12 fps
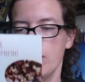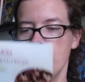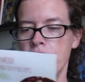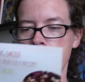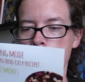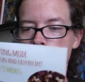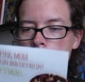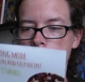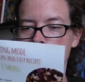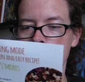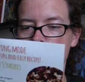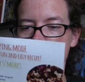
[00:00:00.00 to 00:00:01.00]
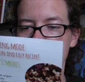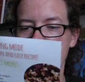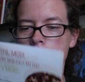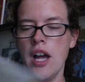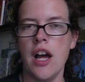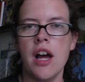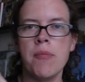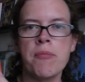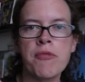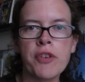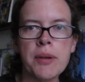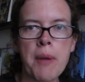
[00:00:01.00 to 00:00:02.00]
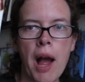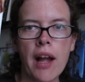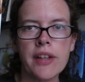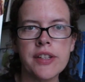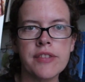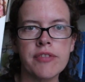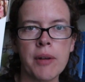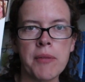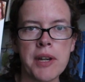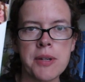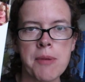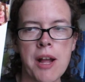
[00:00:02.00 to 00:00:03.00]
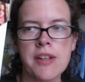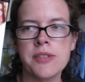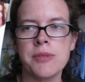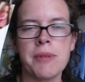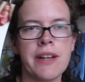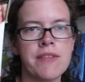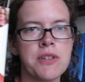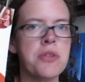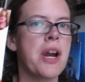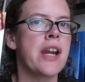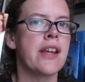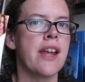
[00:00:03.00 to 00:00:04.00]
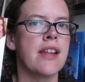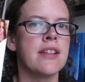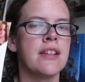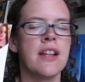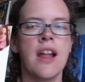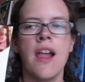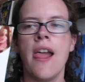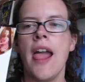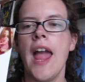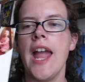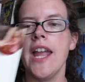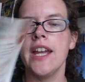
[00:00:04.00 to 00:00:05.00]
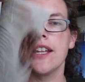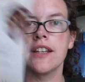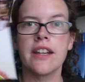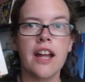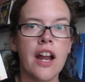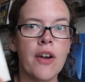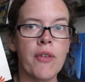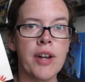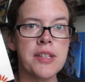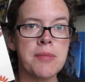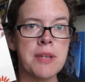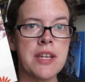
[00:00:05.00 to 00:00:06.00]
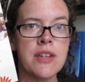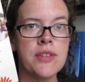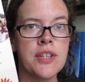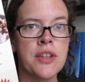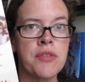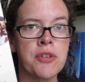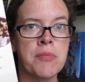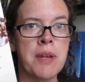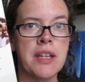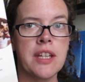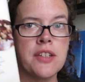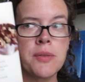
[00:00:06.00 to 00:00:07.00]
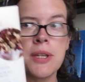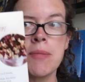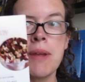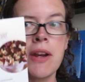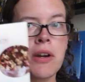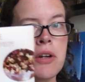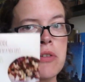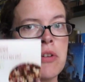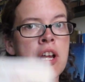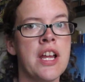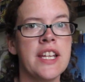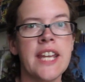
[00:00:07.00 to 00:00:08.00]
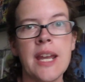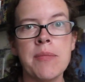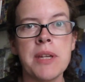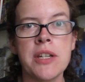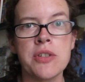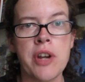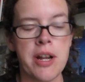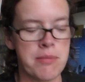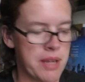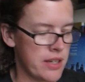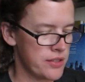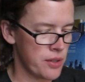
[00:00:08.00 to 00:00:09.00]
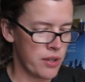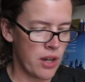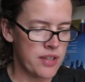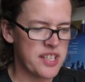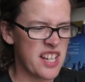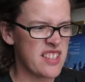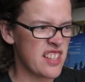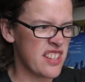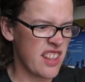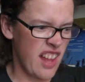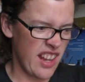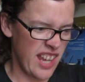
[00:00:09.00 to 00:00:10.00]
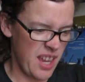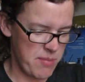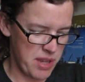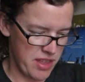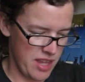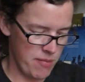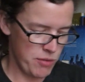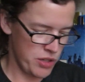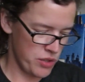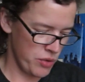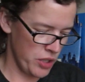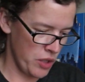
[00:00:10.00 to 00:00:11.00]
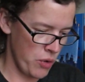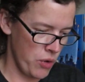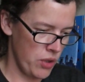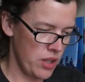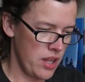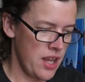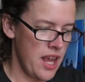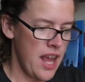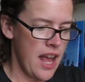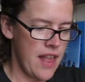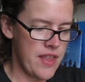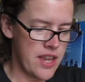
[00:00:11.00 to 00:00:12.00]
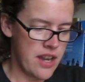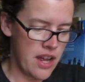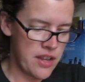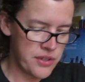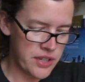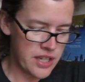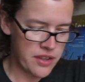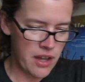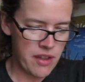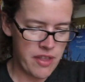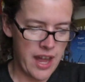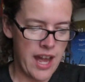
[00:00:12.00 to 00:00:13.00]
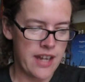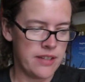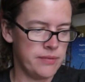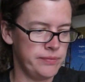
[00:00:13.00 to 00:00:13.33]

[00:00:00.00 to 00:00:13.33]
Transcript: for uh, a free box from NatureBox. We might have to try it again, and a recipe using the fruit medley, so we can make our own camping trail mix. So it all ties into that camping theme, which is really cool. And then underneath all that